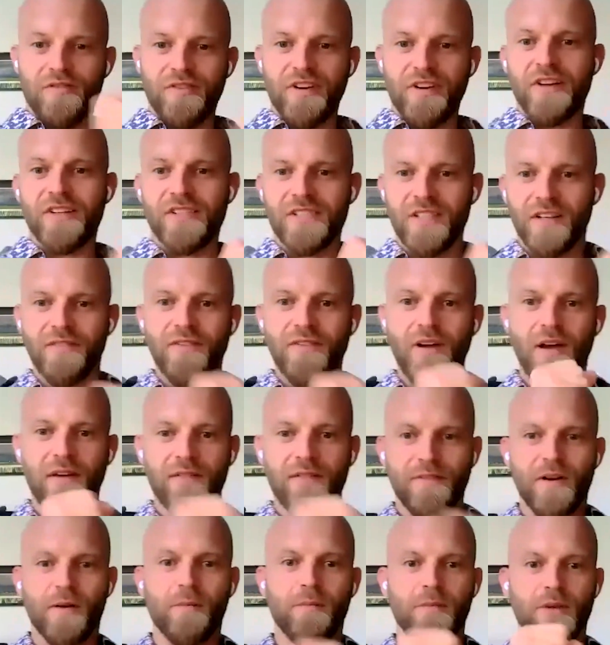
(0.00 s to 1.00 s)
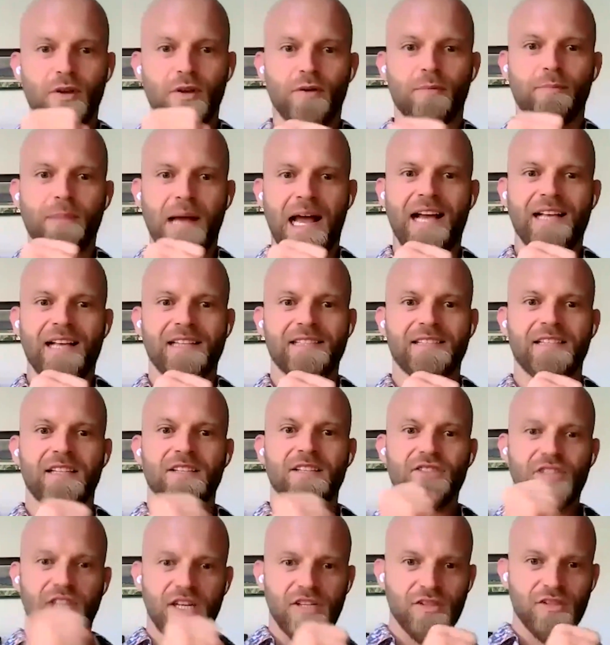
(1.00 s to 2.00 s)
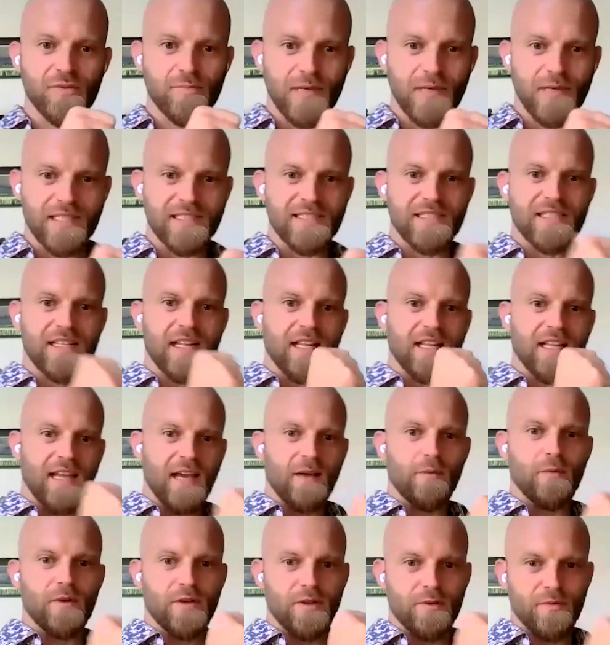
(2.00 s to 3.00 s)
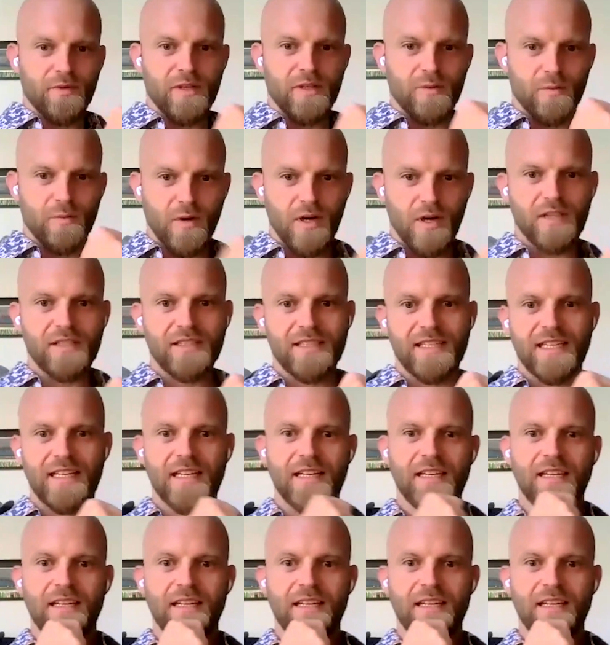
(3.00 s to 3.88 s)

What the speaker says: Free yourself from your past, change your present, and get what you really want.